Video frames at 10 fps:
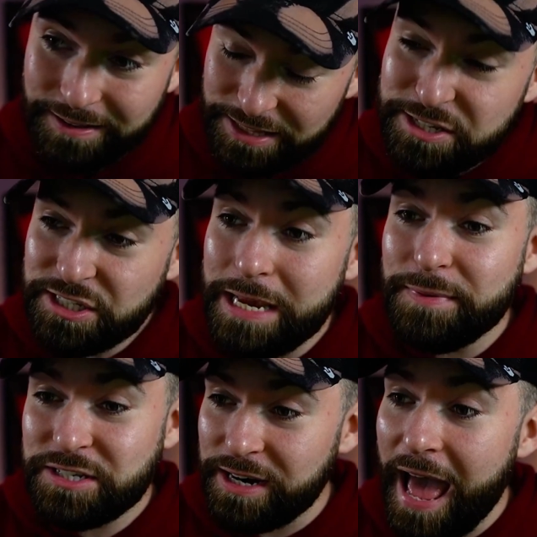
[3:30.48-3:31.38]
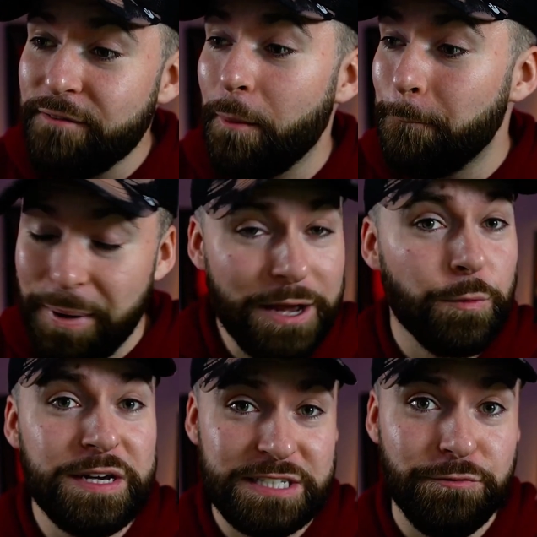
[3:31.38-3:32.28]
This team is gonna have a big
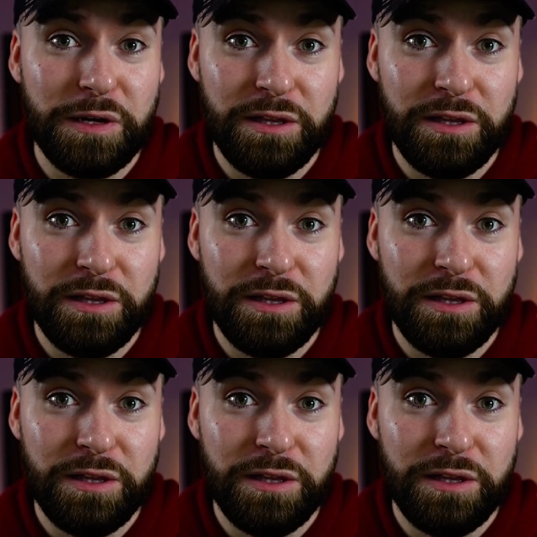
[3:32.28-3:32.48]
risk if we